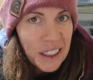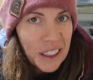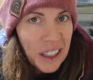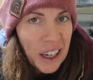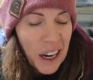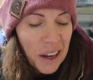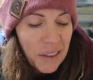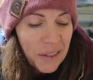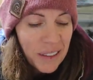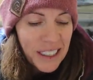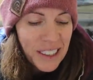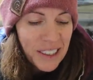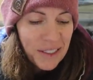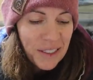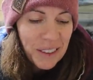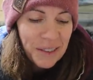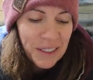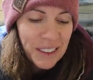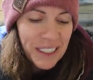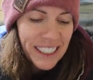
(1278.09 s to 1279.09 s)
comments
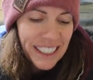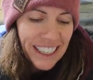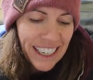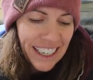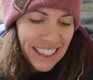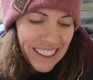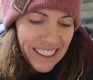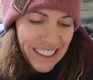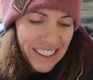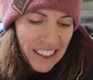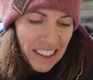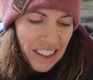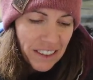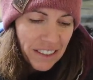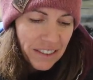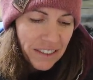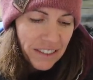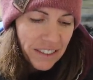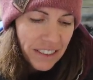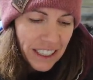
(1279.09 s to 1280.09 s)
from today's
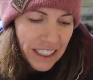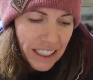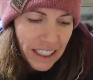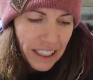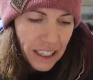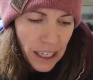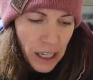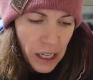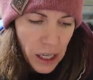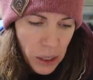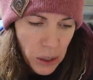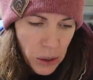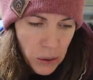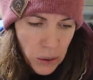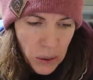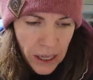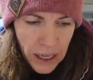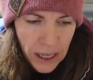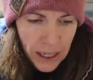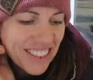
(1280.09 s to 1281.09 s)

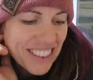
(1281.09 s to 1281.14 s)
video.